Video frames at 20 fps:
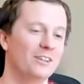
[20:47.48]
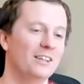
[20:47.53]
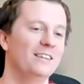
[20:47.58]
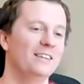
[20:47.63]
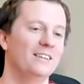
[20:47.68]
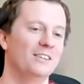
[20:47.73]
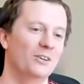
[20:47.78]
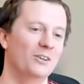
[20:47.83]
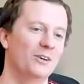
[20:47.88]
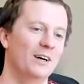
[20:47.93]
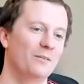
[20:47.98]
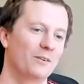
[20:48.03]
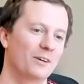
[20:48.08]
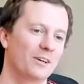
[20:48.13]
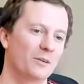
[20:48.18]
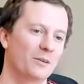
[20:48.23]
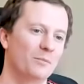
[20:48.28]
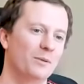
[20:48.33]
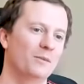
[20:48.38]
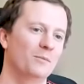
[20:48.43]
you know I'm going
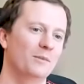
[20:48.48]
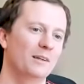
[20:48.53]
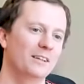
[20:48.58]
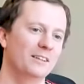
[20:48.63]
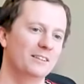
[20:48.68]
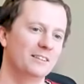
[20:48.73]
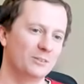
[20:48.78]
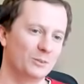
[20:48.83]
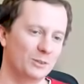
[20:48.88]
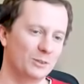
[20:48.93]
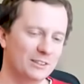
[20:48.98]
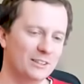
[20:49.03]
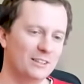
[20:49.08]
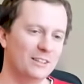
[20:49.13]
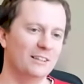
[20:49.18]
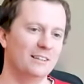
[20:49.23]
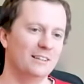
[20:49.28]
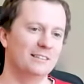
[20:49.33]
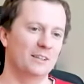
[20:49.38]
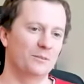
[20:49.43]
to publish
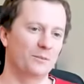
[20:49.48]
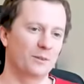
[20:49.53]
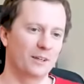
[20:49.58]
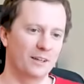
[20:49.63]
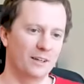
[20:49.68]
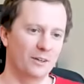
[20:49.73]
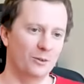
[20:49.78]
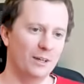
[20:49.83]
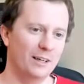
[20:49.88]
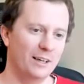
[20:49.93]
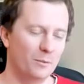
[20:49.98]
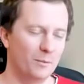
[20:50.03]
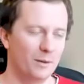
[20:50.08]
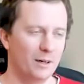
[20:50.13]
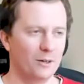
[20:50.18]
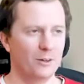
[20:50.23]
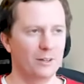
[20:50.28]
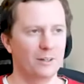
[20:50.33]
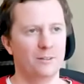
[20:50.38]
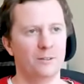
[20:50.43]
results I'm going to write
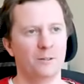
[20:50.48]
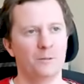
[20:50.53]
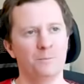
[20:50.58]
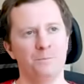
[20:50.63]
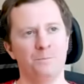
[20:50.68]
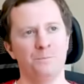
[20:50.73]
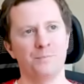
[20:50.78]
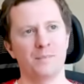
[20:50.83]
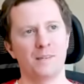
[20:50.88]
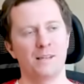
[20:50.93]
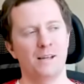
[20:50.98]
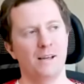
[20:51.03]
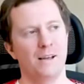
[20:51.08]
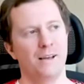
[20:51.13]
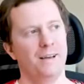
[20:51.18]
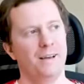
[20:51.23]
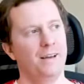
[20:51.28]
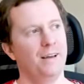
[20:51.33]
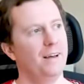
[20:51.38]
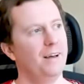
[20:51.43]
about it
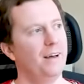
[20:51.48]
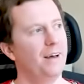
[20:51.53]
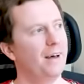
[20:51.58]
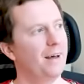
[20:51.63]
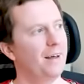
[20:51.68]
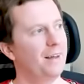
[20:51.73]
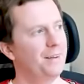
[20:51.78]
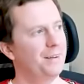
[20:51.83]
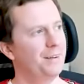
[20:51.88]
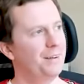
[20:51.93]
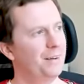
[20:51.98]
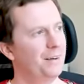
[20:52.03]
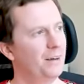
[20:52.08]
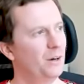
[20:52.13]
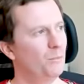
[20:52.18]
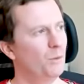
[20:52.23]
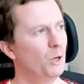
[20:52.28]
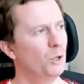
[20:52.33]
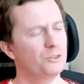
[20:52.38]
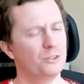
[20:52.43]
and uh,
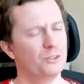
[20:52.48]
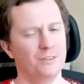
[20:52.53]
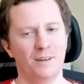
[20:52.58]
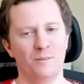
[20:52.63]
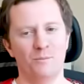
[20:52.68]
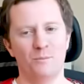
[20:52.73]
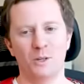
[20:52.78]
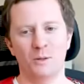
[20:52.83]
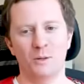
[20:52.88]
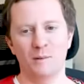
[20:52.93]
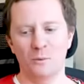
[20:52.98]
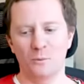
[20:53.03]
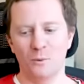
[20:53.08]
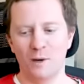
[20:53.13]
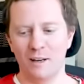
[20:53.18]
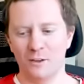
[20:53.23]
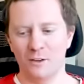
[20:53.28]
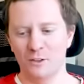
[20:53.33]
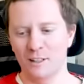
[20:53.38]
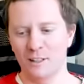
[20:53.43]
most of them probably went
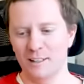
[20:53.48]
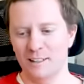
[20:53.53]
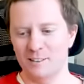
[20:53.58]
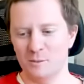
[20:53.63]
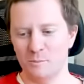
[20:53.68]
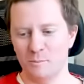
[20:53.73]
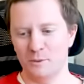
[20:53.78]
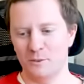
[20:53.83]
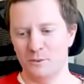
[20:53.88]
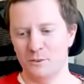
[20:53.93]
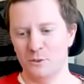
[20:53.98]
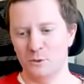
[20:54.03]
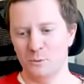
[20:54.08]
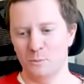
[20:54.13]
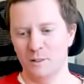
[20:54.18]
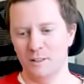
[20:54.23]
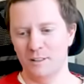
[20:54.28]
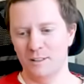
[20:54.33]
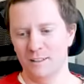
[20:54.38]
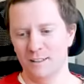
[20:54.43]
on the list to
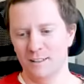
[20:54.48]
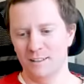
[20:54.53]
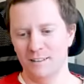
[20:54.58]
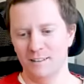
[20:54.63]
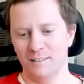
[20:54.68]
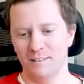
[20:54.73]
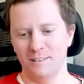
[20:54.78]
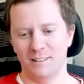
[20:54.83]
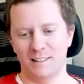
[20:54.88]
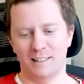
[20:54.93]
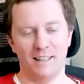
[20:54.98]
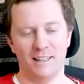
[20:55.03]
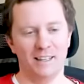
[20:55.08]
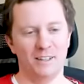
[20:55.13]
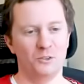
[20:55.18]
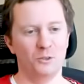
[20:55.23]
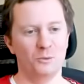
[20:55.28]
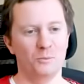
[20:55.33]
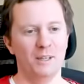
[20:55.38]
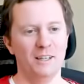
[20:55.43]
be kind
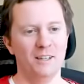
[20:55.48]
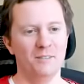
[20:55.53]
to me